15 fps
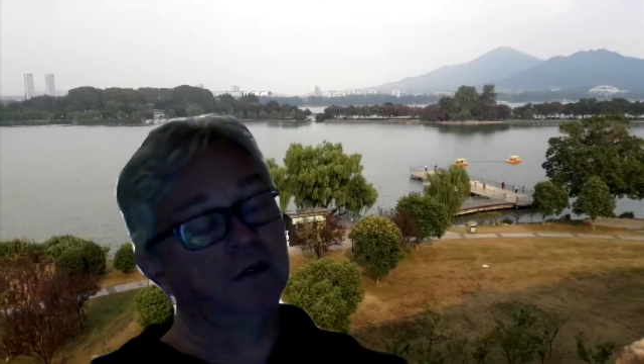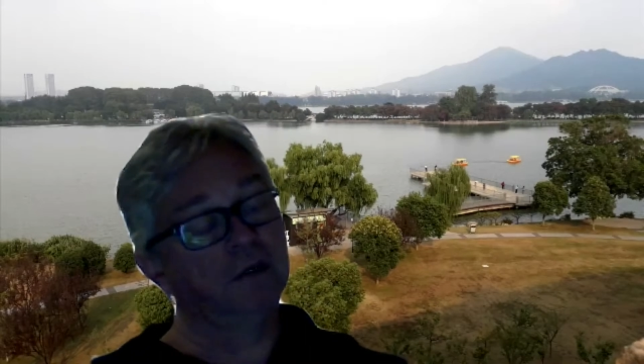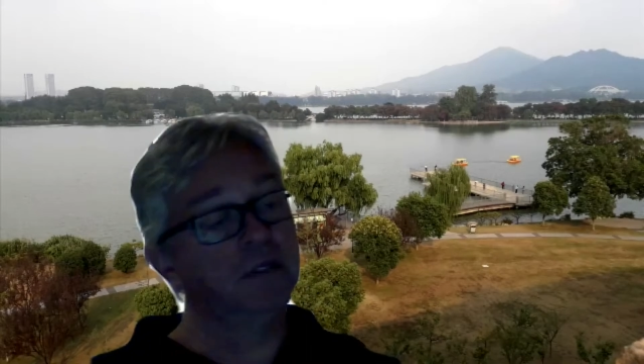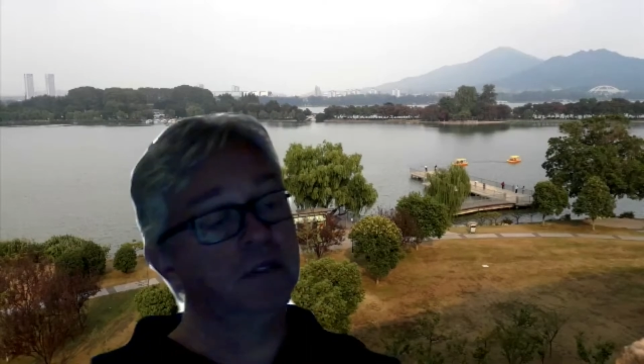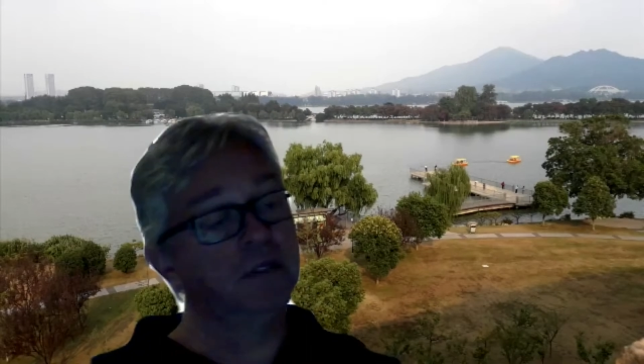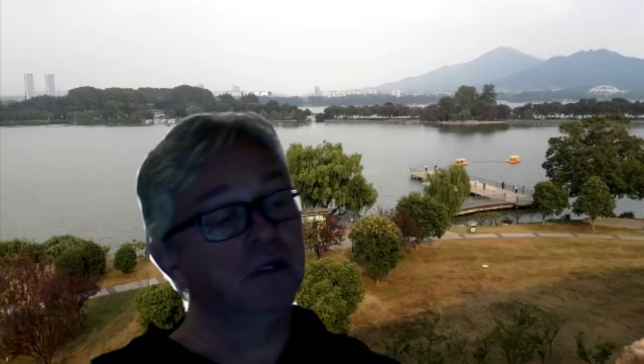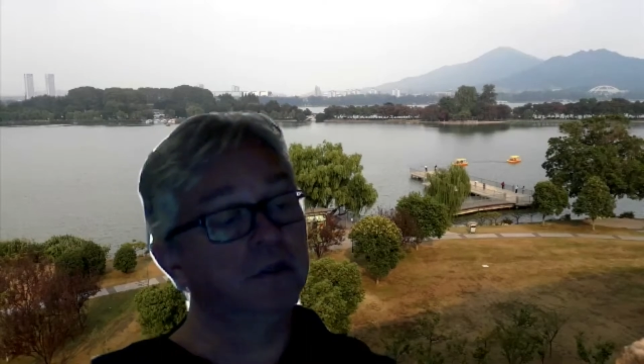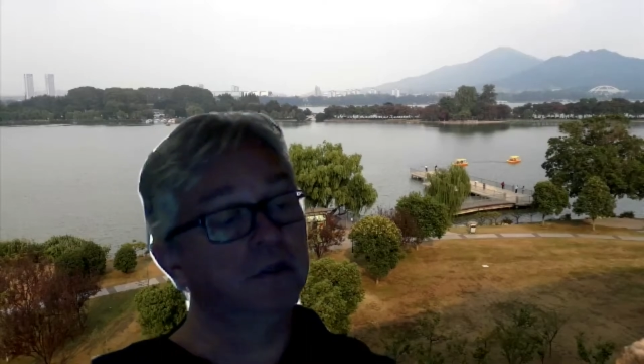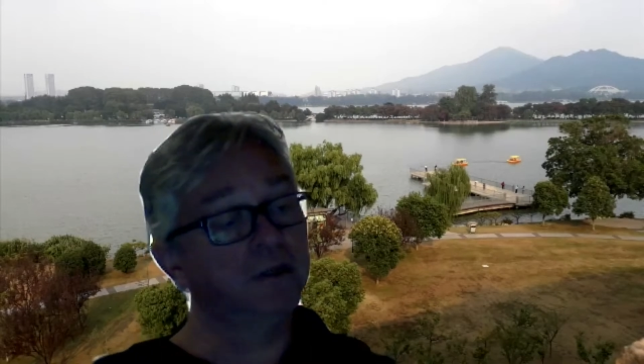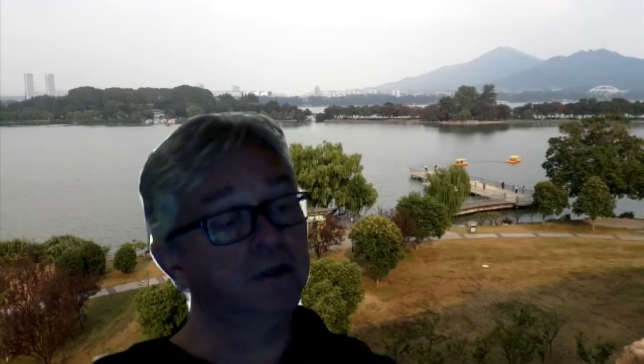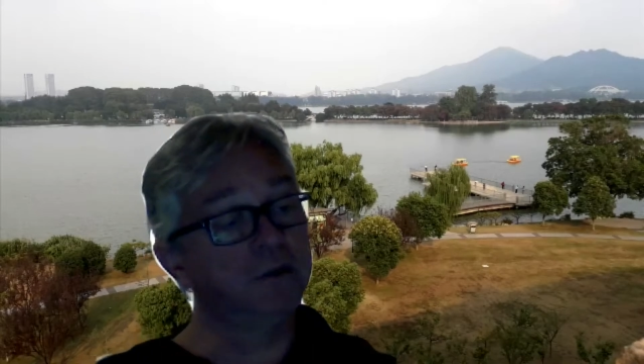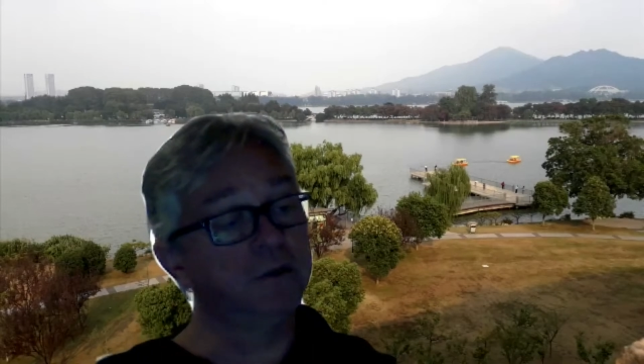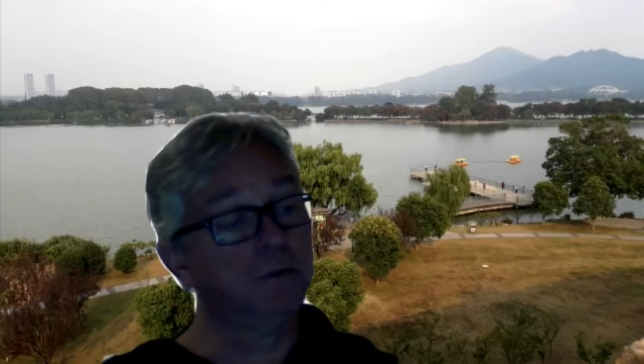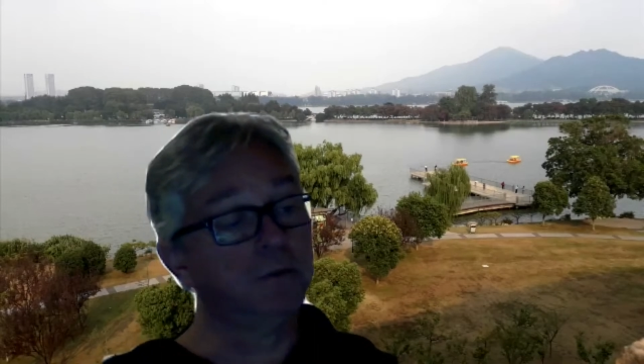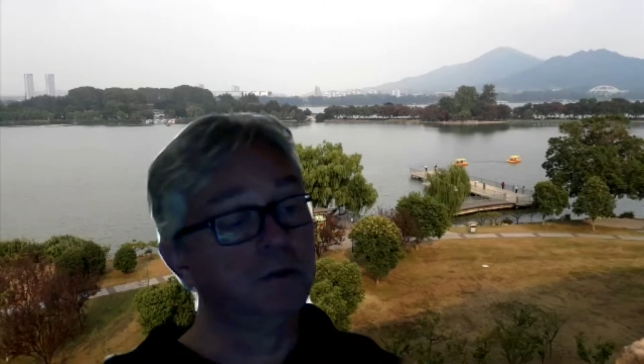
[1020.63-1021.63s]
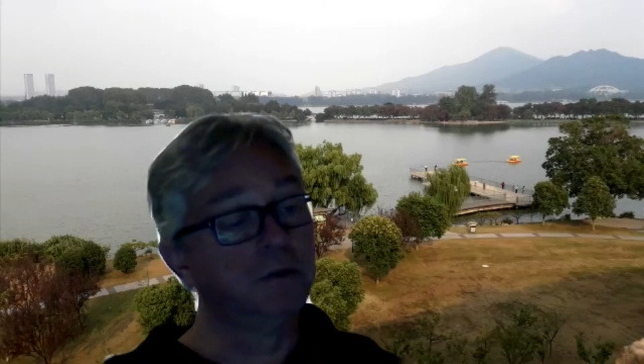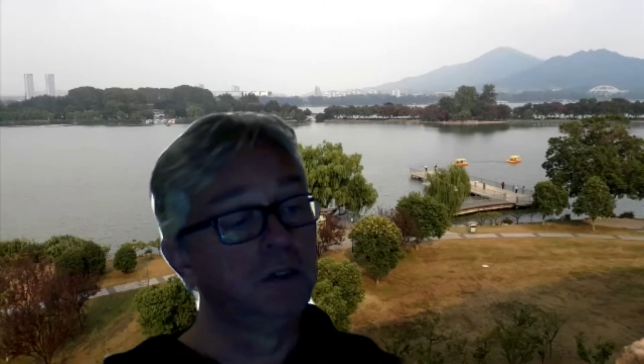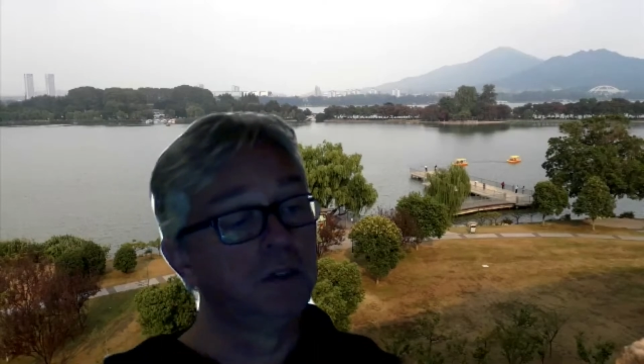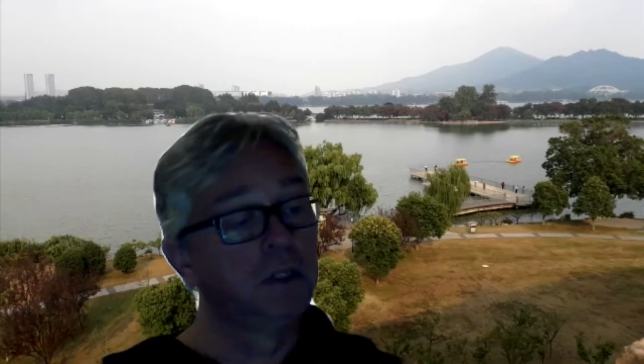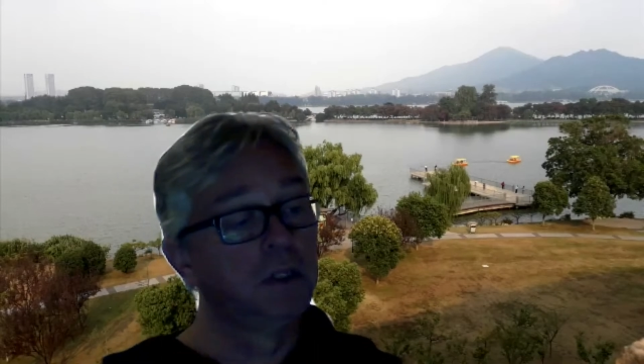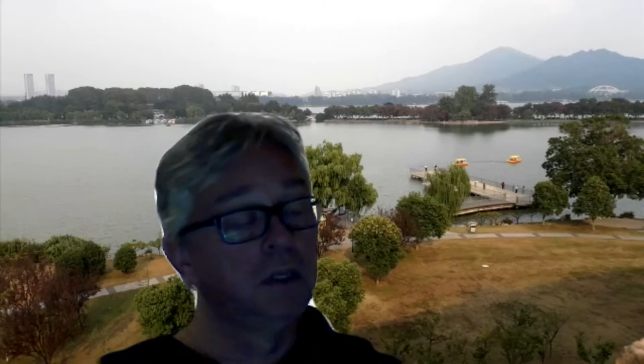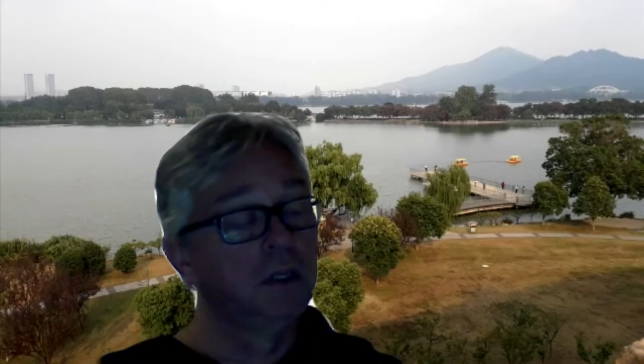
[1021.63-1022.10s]
in the tail,
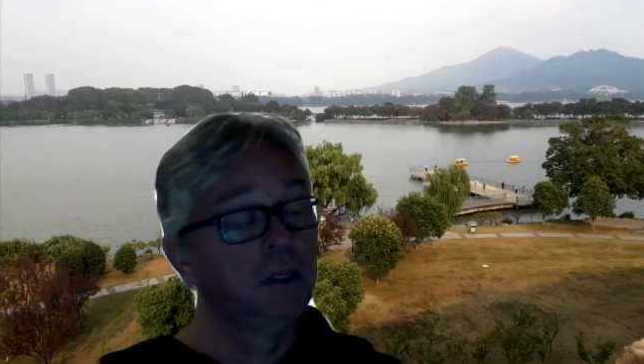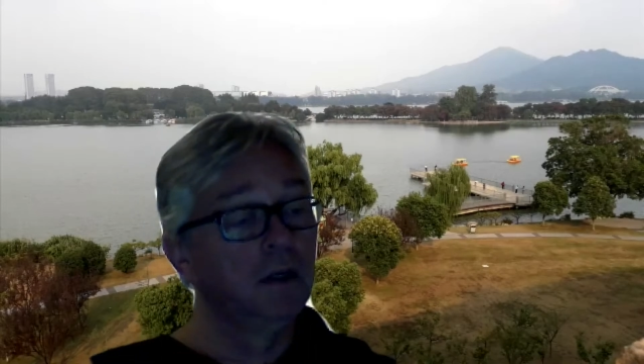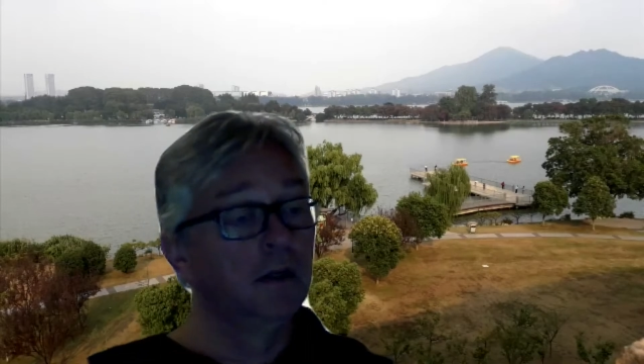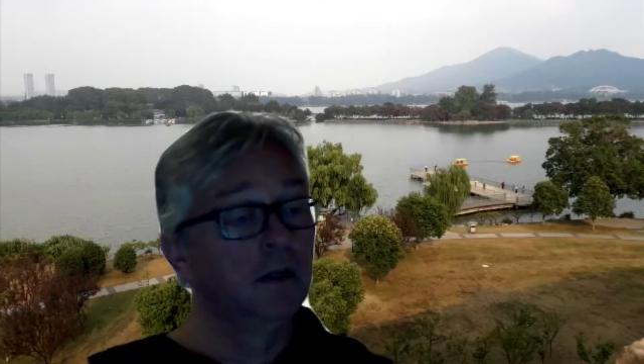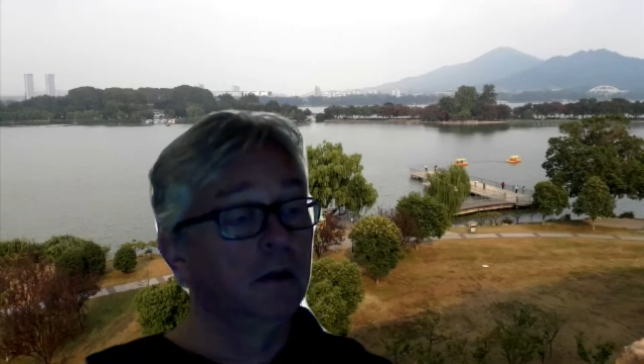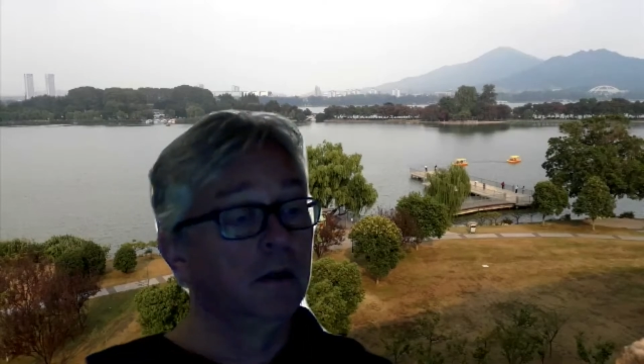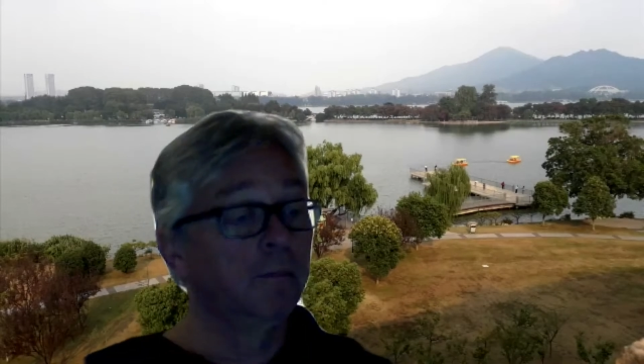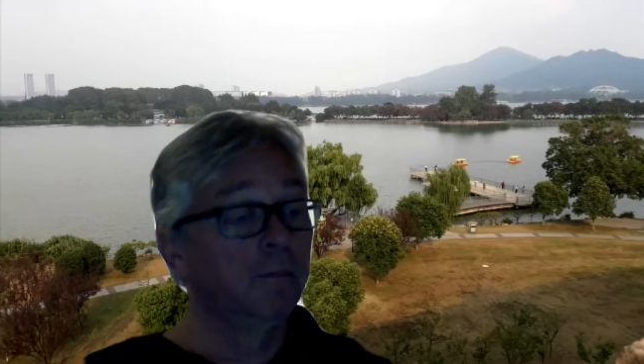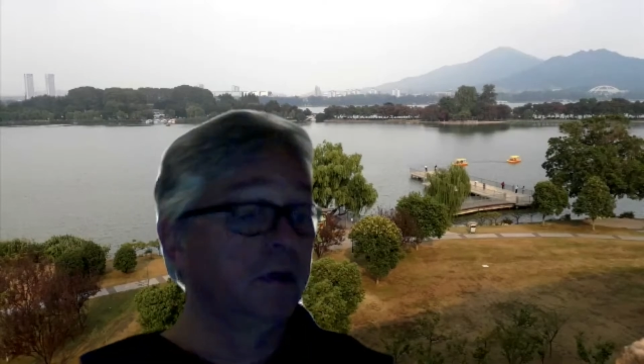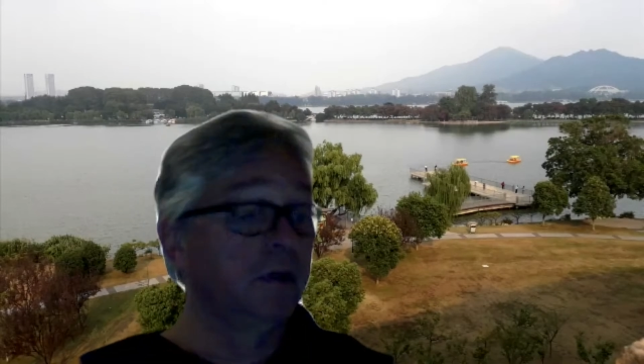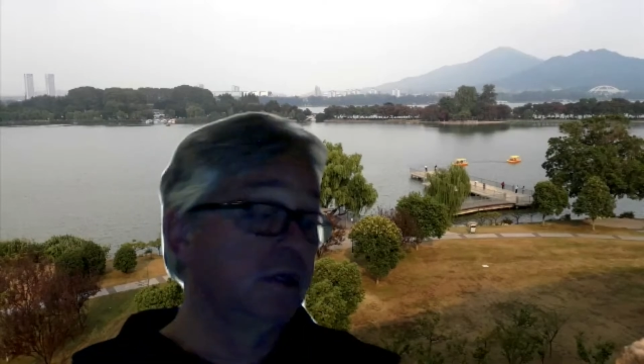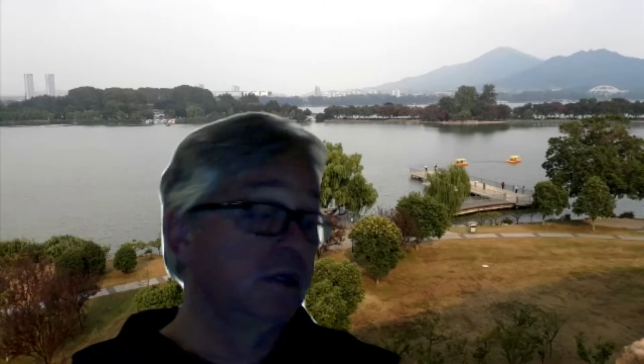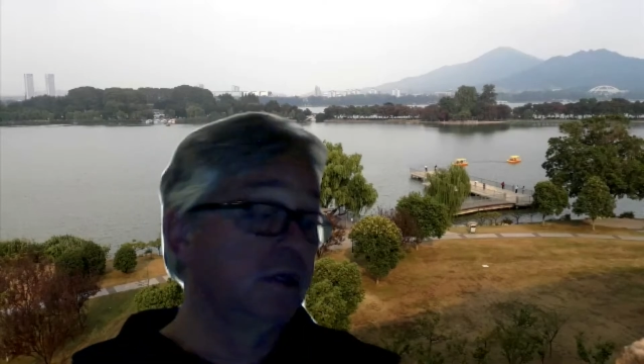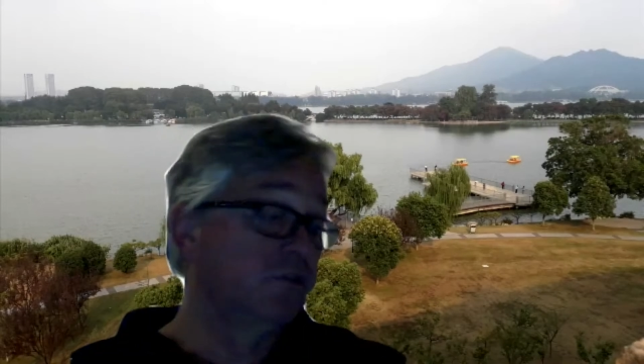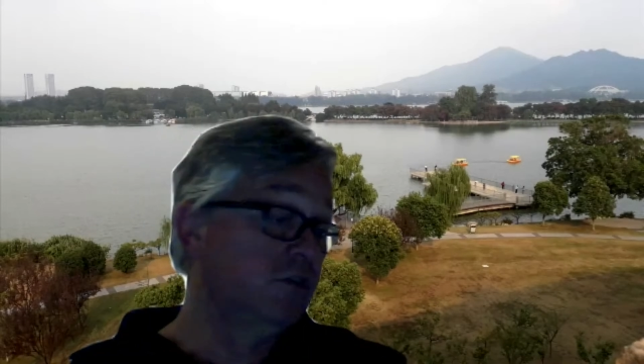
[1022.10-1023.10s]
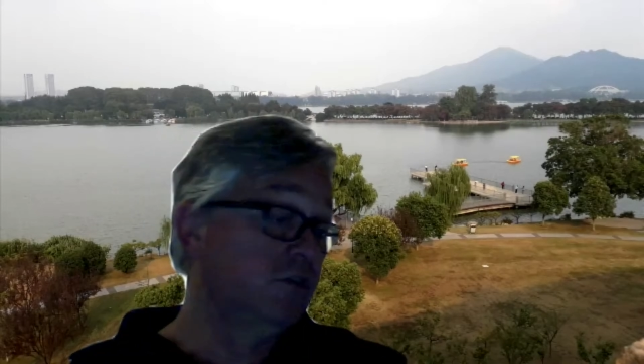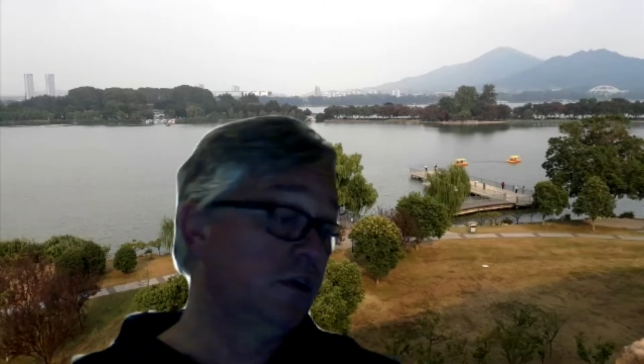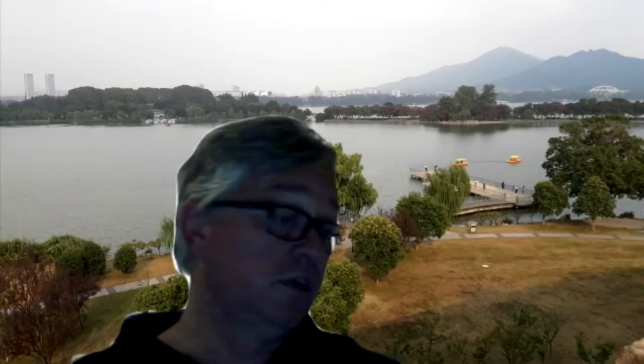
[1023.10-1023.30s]
and that's easily